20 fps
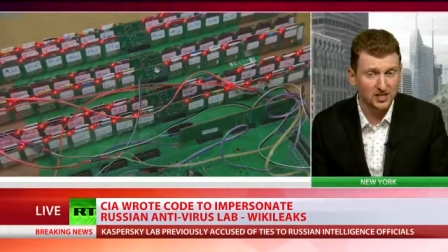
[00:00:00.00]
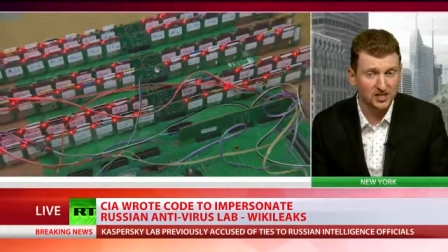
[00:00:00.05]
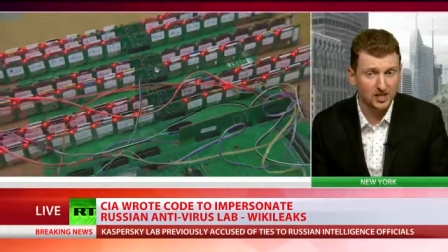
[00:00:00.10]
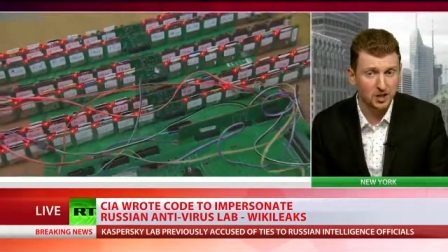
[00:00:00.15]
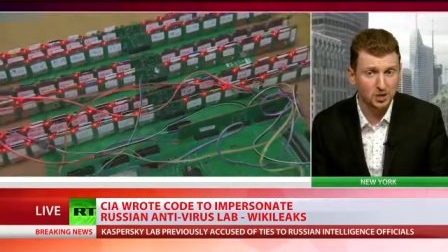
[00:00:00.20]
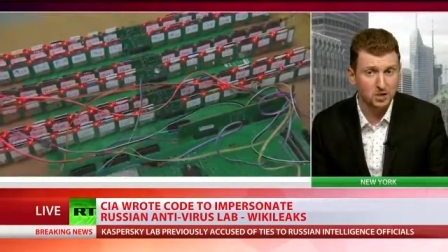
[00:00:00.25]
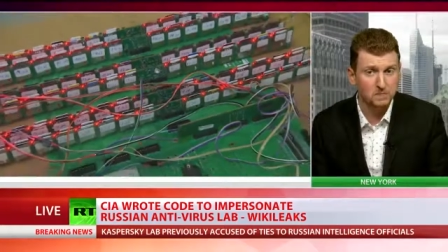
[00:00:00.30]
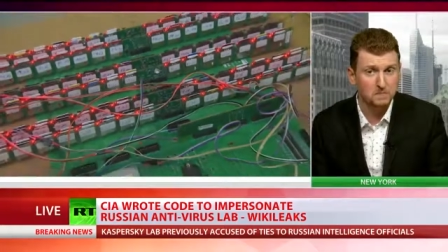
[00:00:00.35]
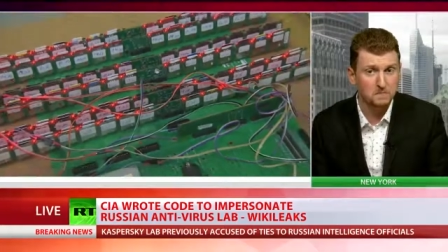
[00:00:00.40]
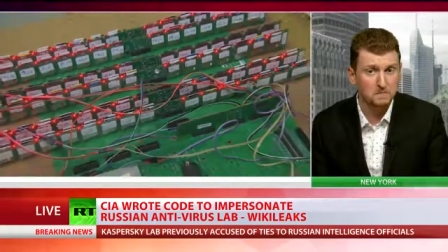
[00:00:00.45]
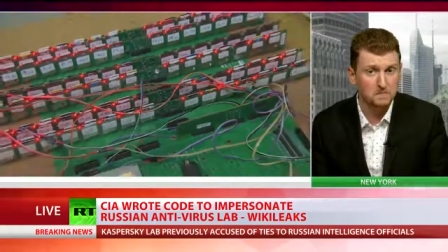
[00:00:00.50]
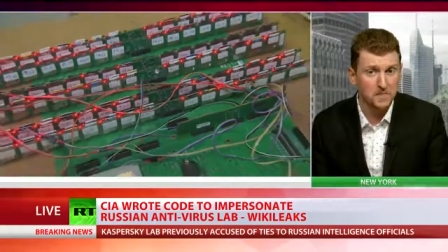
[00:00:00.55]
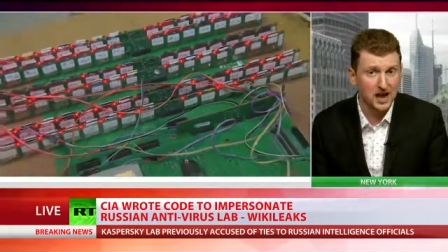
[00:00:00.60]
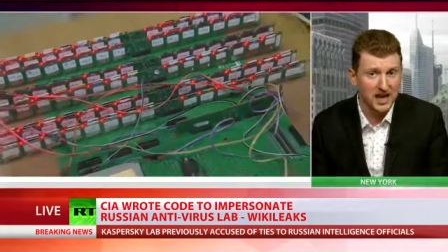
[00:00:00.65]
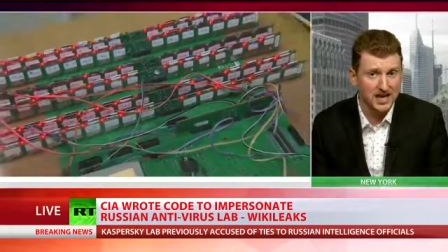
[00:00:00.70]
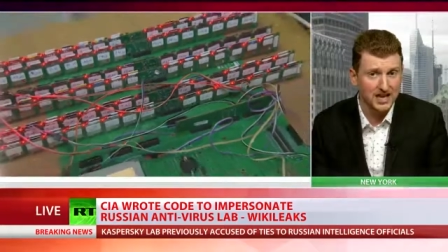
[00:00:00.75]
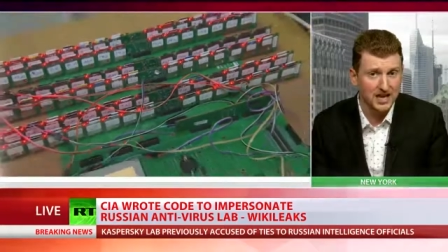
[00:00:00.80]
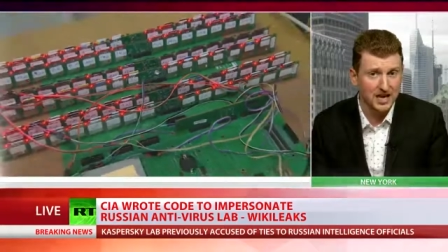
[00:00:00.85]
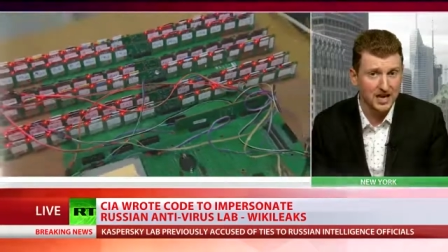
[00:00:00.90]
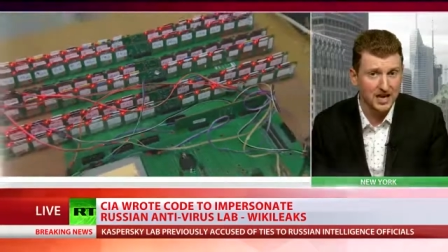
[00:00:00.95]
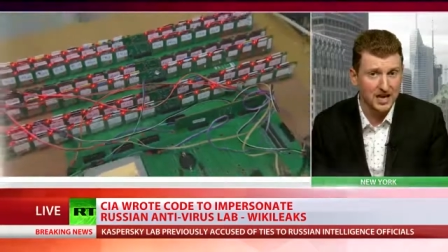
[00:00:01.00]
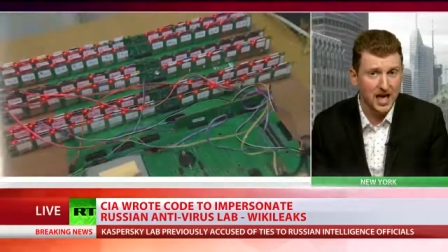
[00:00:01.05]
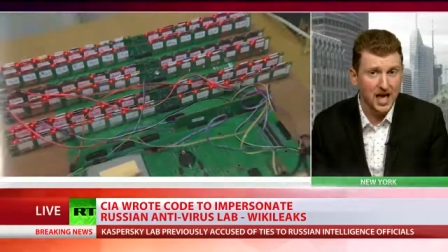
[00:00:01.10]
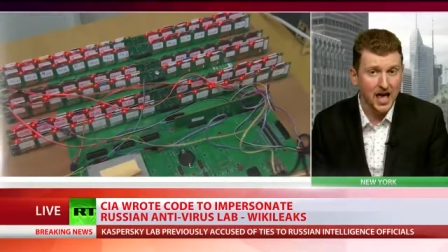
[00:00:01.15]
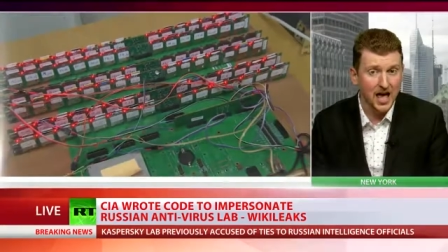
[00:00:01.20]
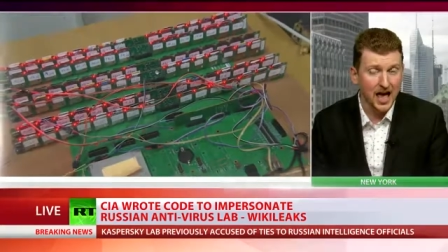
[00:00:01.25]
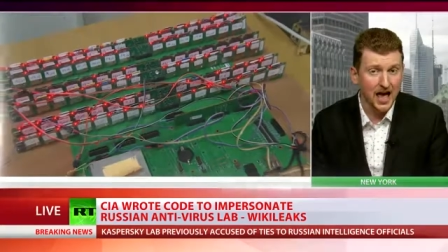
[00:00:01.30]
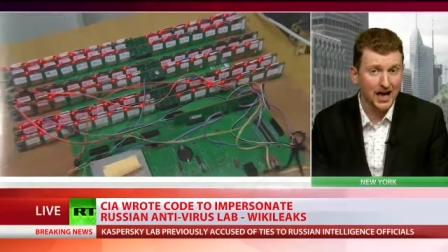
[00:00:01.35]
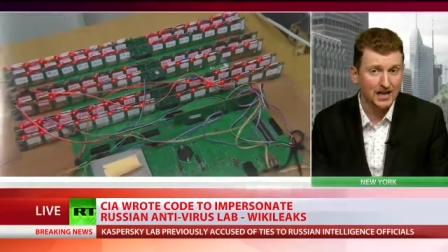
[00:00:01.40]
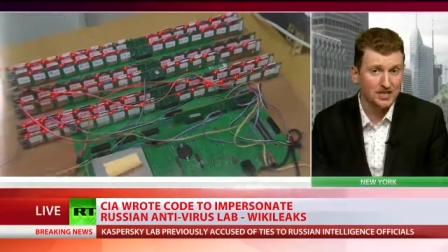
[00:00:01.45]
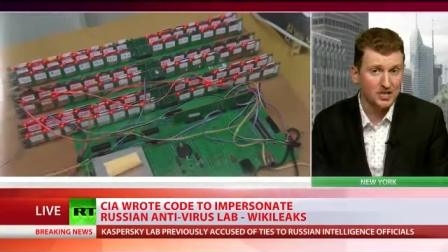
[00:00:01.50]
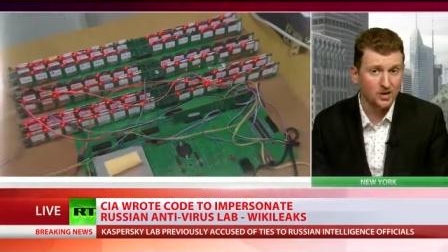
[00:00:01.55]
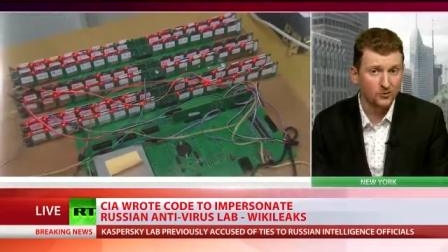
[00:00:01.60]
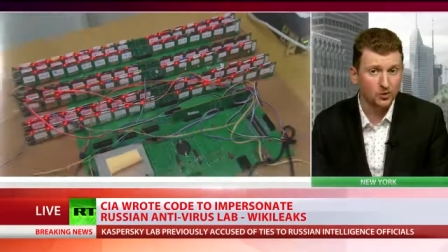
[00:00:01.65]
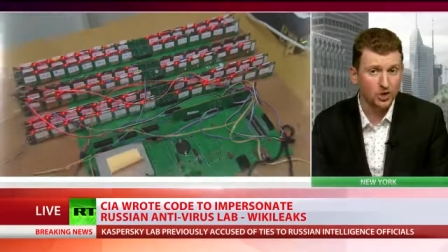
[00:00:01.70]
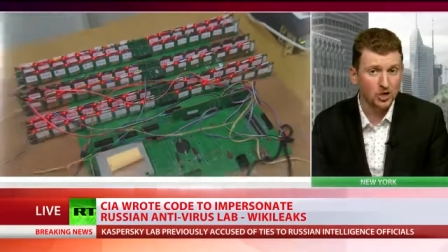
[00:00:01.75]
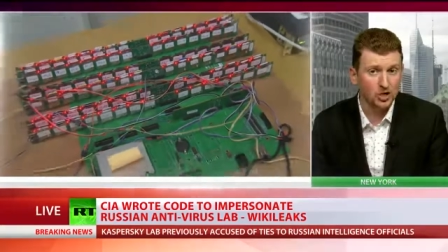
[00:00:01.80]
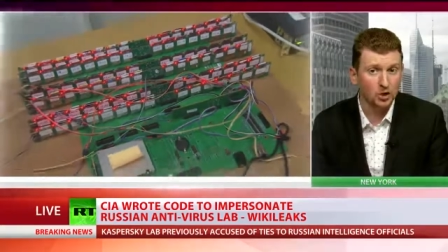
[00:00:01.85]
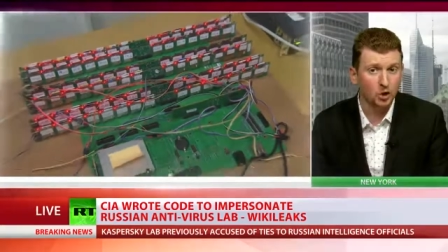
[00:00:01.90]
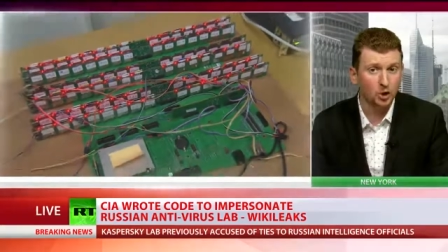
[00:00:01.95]
essentially making
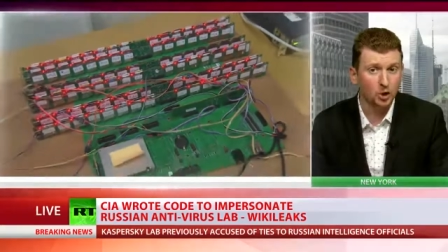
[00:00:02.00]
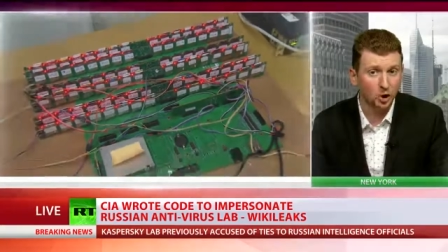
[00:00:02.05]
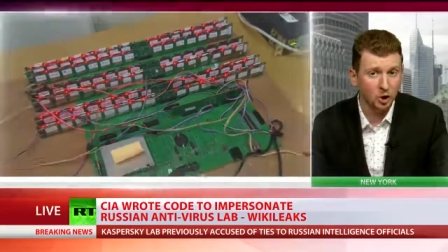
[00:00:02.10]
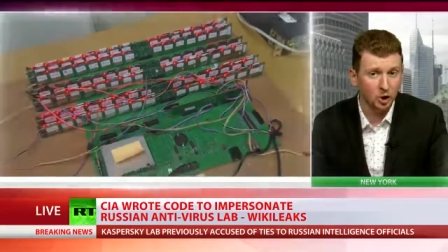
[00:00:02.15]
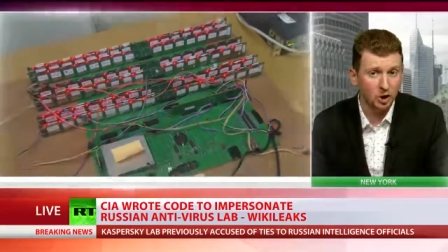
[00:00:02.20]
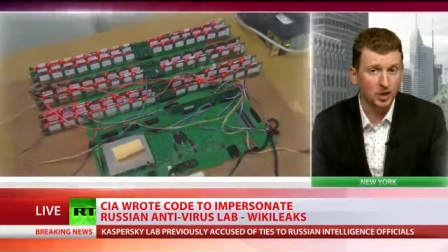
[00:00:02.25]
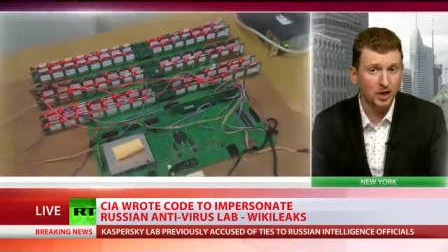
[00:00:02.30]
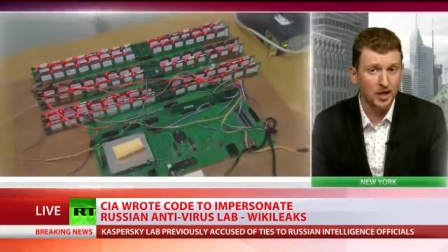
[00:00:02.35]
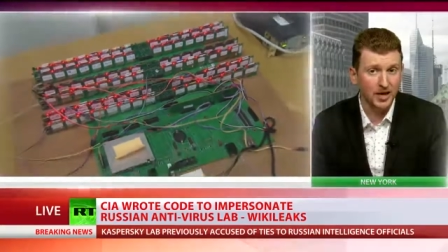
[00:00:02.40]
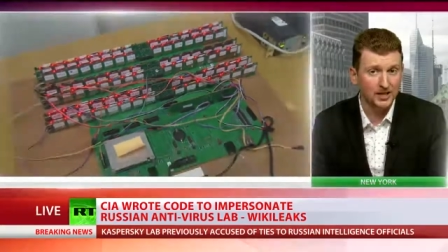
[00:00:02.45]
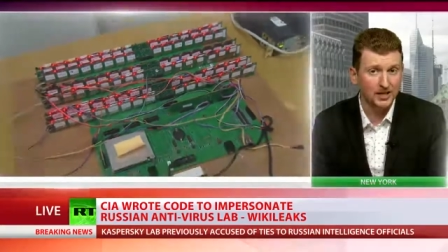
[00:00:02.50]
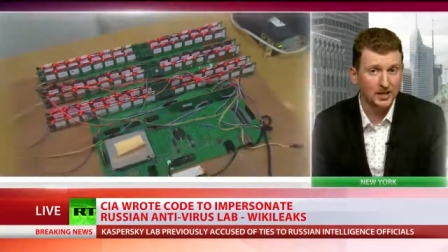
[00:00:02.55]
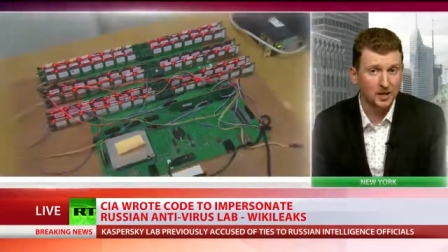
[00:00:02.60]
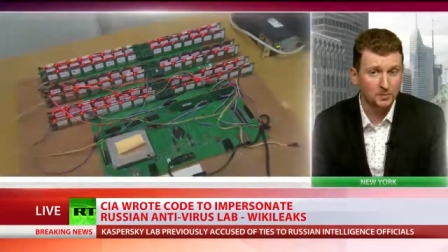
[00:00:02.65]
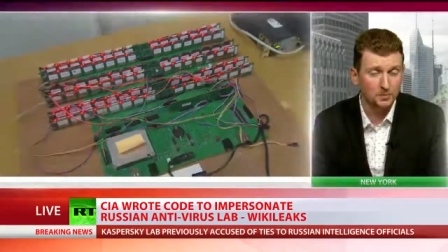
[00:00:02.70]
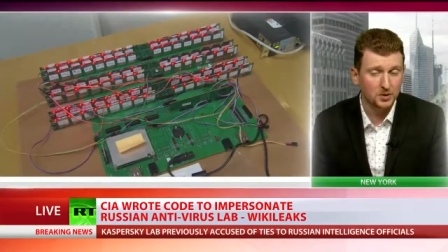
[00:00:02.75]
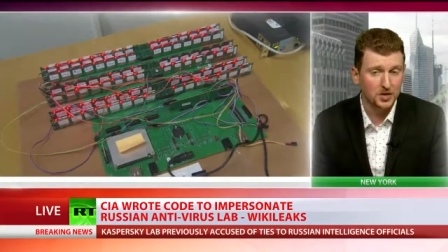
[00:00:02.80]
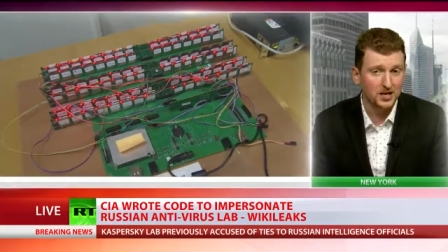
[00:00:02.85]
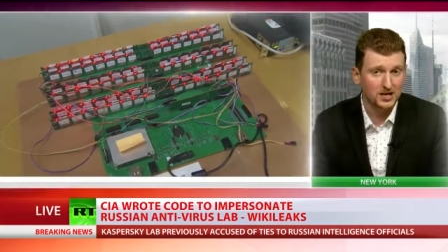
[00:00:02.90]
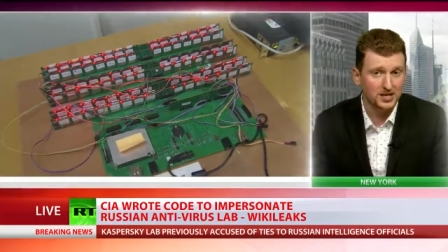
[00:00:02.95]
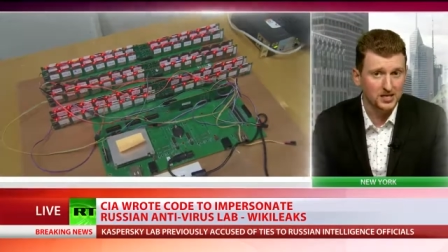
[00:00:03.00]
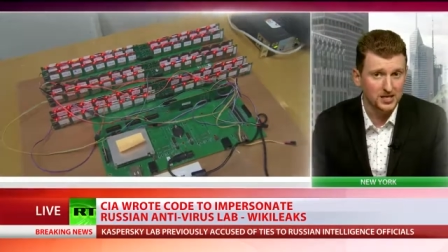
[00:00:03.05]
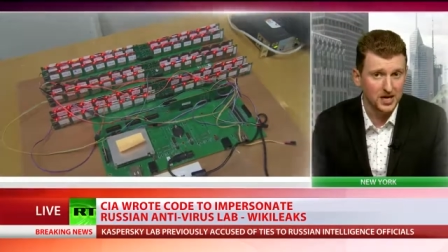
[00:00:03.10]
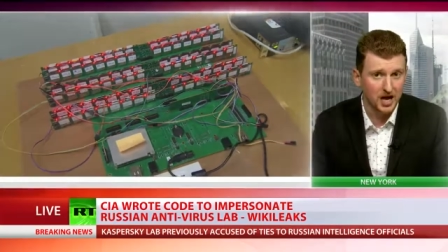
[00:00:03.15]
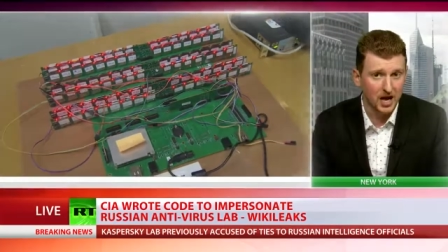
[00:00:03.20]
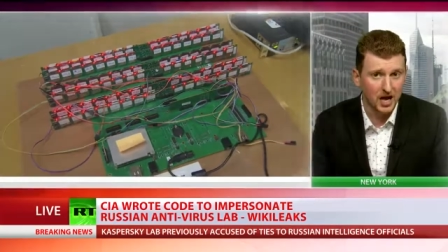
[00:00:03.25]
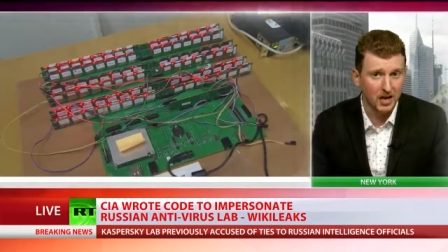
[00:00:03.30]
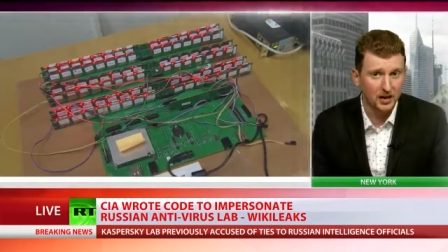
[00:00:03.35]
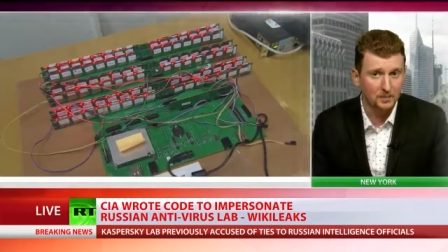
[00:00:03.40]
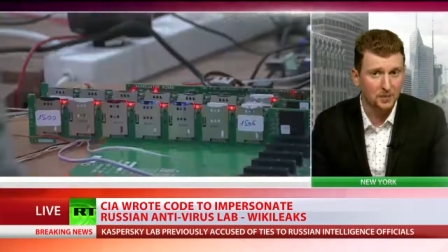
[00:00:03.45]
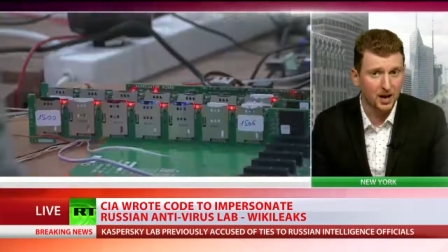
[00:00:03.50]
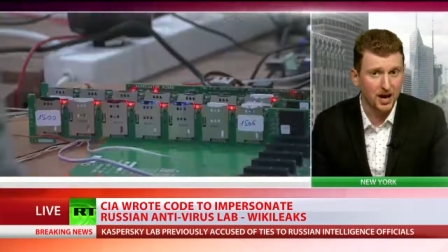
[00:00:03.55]
activities look like they're being done